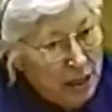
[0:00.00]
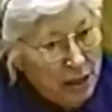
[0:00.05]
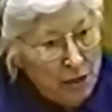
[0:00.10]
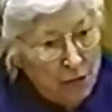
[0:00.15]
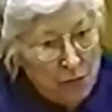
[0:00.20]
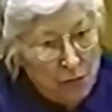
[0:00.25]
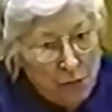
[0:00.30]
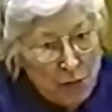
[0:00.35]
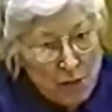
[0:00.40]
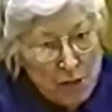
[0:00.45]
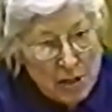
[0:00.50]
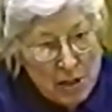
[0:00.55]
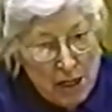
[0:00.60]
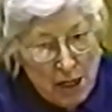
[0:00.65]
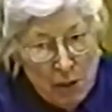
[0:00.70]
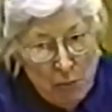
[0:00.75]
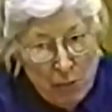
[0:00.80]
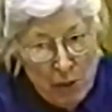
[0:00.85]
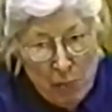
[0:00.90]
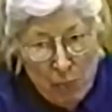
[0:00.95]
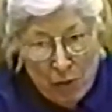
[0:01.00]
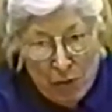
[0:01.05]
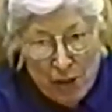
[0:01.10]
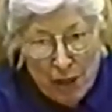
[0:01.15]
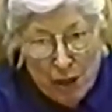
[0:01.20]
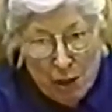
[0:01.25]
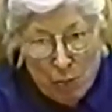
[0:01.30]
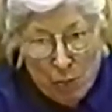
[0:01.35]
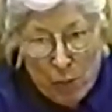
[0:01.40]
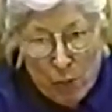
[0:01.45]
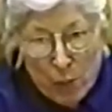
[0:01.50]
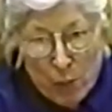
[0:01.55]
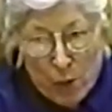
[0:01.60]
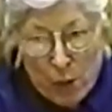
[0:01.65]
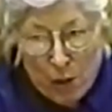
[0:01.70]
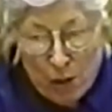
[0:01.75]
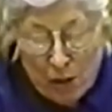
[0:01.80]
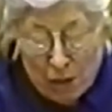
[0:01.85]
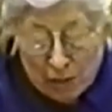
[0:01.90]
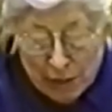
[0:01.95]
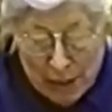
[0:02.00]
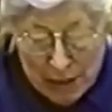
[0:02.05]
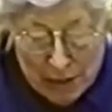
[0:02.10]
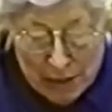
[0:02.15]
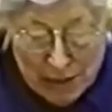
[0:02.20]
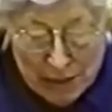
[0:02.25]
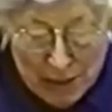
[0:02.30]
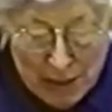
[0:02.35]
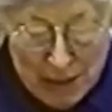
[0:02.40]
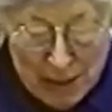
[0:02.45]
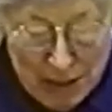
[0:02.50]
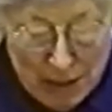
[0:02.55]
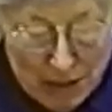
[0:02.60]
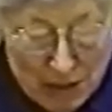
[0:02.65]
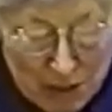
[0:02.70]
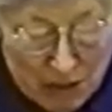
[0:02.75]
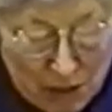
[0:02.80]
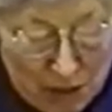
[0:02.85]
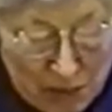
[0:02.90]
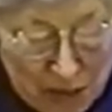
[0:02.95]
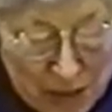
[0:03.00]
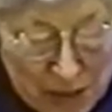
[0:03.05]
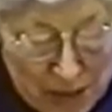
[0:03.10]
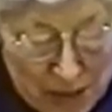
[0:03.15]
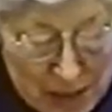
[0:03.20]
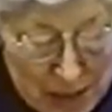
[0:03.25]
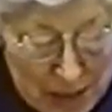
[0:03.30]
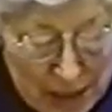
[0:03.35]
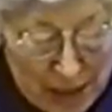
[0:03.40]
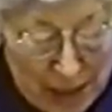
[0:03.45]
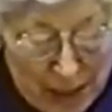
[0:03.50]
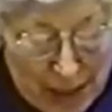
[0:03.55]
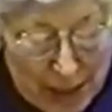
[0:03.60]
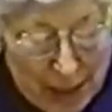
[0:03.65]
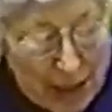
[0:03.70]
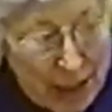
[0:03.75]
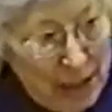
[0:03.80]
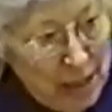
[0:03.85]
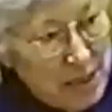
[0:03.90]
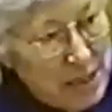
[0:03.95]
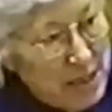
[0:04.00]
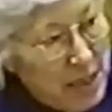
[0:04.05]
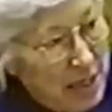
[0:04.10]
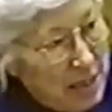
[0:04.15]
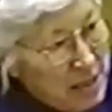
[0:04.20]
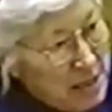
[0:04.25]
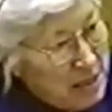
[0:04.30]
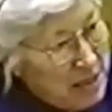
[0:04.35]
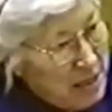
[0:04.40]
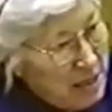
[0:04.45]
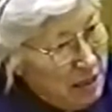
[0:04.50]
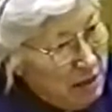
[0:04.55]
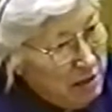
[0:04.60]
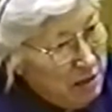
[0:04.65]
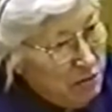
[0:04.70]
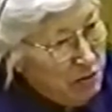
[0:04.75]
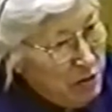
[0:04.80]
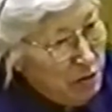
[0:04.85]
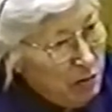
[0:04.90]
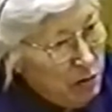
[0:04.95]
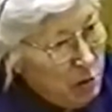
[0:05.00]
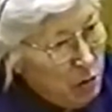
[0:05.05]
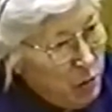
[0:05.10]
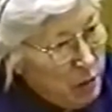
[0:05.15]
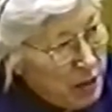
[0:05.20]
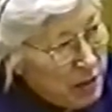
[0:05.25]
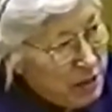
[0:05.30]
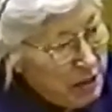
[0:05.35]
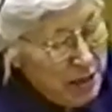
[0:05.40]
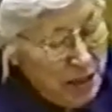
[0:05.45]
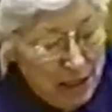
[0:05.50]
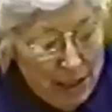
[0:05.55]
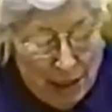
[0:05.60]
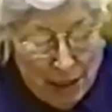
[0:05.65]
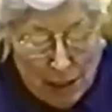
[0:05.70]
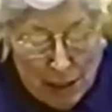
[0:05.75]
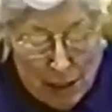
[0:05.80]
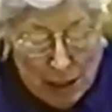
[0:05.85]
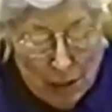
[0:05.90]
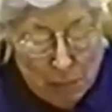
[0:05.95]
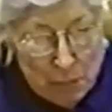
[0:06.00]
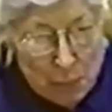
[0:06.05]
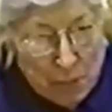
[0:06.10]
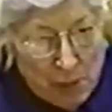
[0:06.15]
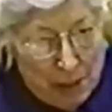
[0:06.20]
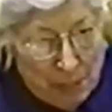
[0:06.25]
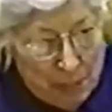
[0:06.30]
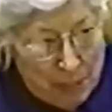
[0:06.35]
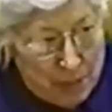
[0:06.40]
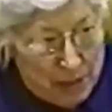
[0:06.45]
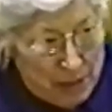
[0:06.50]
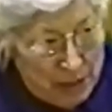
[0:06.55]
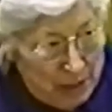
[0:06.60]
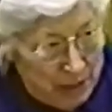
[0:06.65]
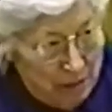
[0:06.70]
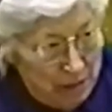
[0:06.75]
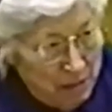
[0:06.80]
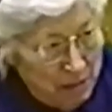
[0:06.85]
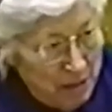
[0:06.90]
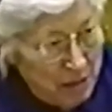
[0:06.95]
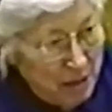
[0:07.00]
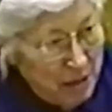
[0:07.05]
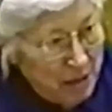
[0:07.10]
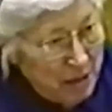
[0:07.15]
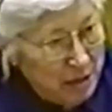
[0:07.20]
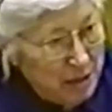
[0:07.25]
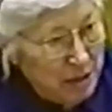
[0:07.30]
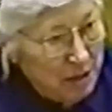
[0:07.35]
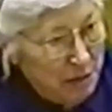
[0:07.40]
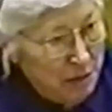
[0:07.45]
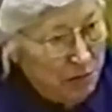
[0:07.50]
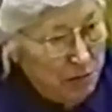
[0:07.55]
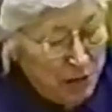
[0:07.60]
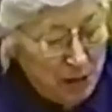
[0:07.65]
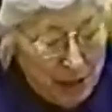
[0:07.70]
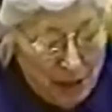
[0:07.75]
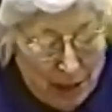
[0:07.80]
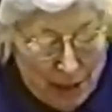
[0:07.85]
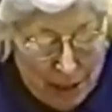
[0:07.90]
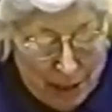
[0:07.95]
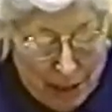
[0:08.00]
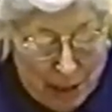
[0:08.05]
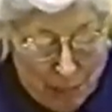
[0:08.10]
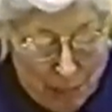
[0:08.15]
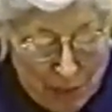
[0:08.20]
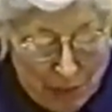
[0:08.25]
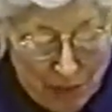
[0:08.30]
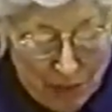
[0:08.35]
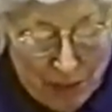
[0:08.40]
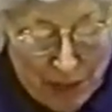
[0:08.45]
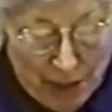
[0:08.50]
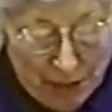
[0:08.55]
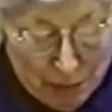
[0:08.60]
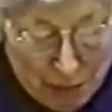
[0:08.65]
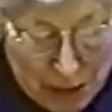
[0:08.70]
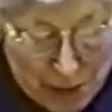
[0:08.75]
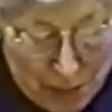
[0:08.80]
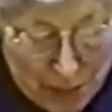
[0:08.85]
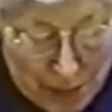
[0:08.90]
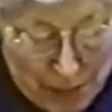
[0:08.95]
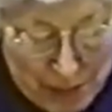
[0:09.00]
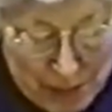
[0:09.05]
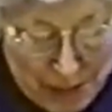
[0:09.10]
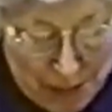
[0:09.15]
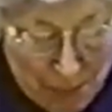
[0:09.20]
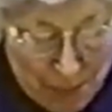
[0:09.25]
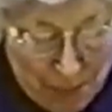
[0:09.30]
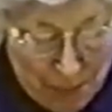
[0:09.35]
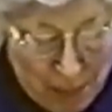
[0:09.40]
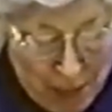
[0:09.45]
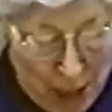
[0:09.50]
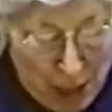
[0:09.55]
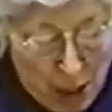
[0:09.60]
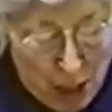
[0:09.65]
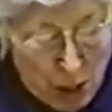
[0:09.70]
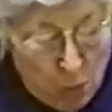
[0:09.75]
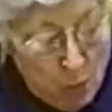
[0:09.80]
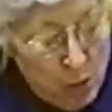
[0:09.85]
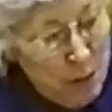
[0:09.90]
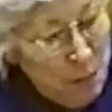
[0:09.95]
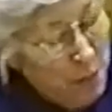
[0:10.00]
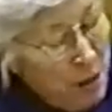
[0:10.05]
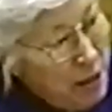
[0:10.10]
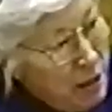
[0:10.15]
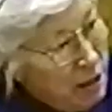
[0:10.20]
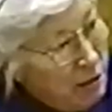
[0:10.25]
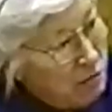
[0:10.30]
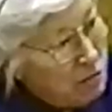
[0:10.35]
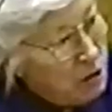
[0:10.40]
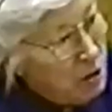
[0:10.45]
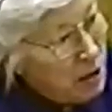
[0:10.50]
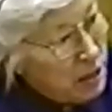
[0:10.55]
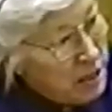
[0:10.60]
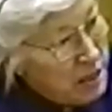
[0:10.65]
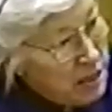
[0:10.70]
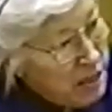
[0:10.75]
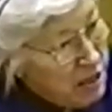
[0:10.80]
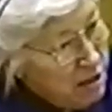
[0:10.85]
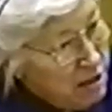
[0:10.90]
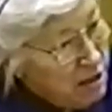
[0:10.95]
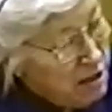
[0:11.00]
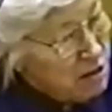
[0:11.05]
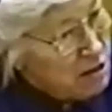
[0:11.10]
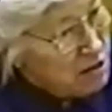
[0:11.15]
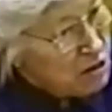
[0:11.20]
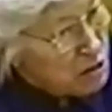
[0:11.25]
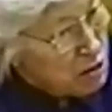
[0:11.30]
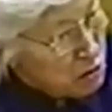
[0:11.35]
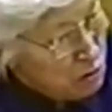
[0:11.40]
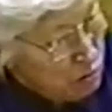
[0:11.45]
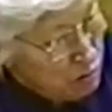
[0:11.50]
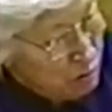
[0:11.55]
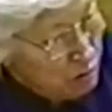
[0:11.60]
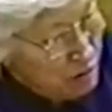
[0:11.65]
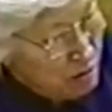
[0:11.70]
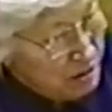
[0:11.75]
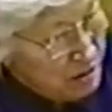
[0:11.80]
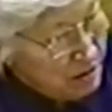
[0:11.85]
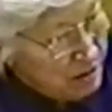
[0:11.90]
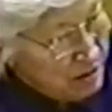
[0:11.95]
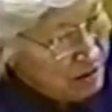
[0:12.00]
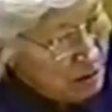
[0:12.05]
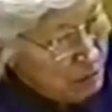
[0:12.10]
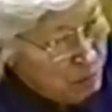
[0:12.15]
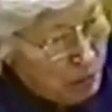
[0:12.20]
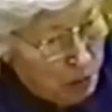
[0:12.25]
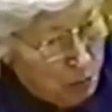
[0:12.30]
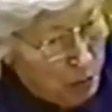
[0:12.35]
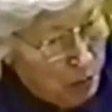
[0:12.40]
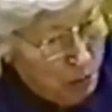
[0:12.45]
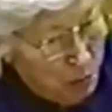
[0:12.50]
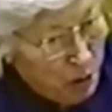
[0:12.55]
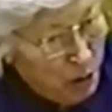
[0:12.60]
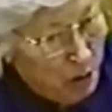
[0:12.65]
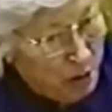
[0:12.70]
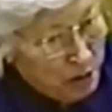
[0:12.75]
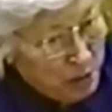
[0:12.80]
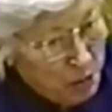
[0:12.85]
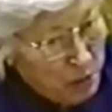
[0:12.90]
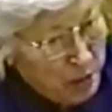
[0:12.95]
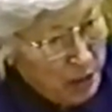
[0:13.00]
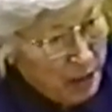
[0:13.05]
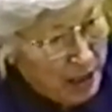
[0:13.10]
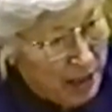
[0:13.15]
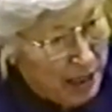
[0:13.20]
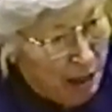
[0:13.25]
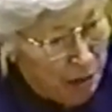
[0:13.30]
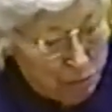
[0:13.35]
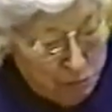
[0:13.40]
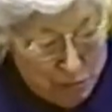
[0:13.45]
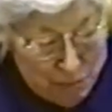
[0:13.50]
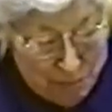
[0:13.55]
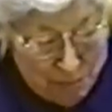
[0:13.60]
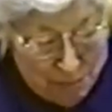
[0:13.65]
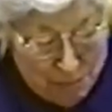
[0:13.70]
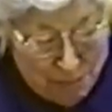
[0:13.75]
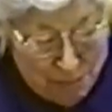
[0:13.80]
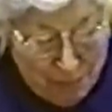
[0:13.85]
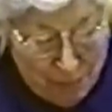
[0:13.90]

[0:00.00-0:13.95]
and the first day we were there, we were called into the dean's office, and he sat us down and very quickly and abruptly delivered a couple of announcements. We may have got into the school, but we were not going to get out.